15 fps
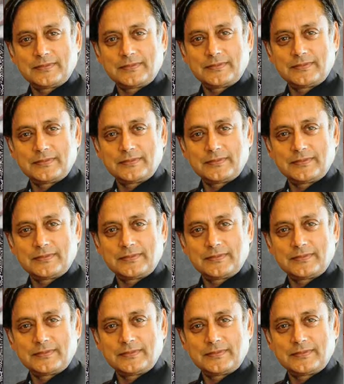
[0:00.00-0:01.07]

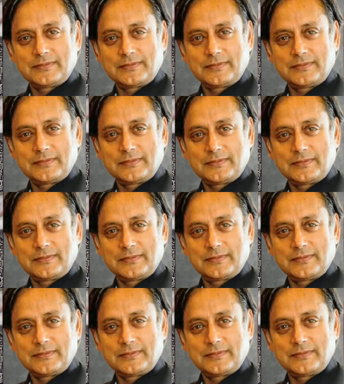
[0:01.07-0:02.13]

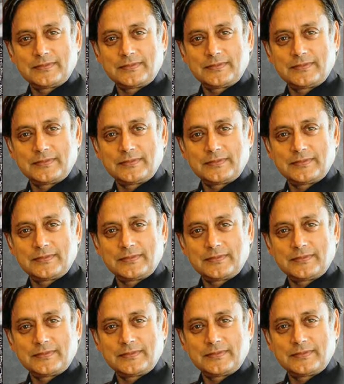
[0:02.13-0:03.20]

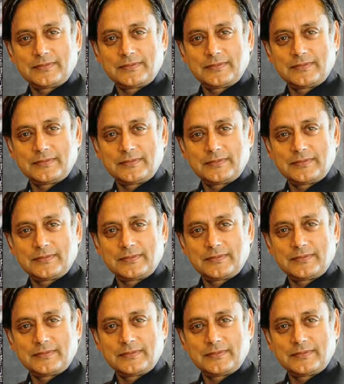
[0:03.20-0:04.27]

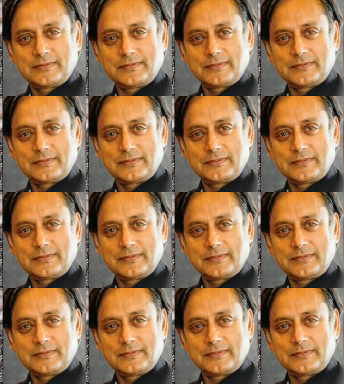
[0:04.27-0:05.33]

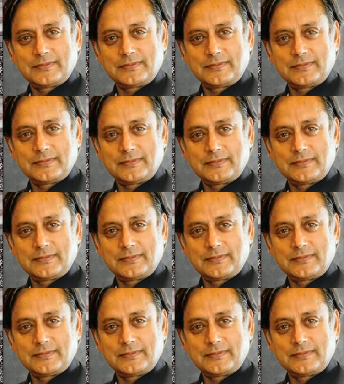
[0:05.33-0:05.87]
No words are spoken by the person on screen.